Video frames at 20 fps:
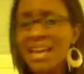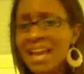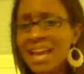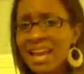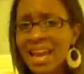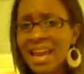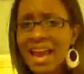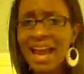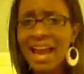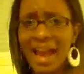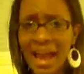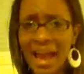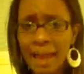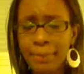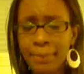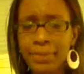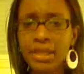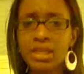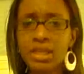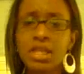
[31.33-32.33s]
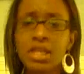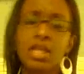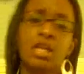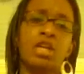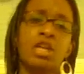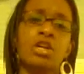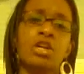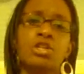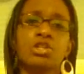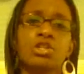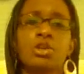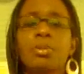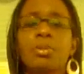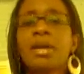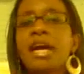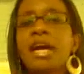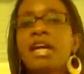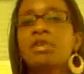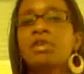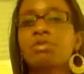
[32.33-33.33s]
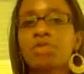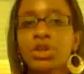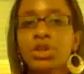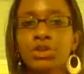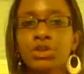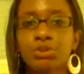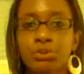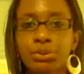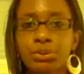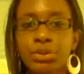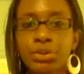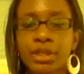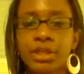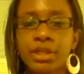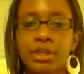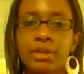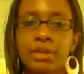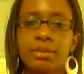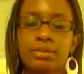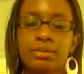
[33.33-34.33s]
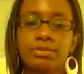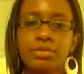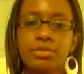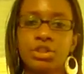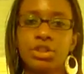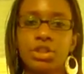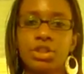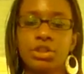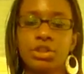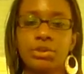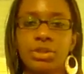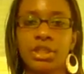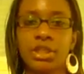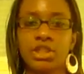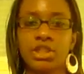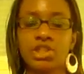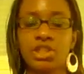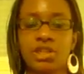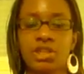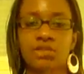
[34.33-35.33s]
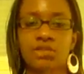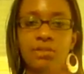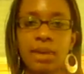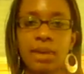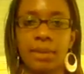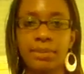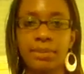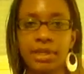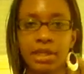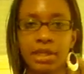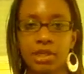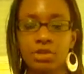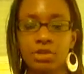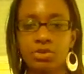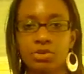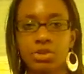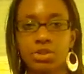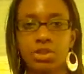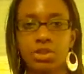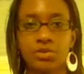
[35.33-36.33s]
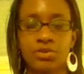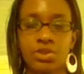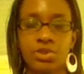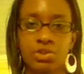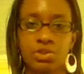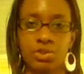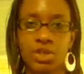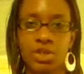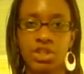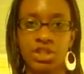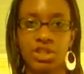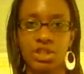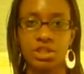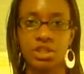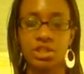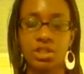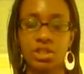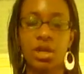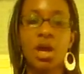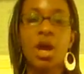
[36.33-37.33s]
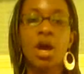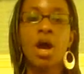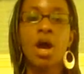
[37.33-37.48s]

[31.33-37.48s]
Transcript: A lot happened, so I'm gonna kind of run through it, you know, and just give you my opinion on different situations.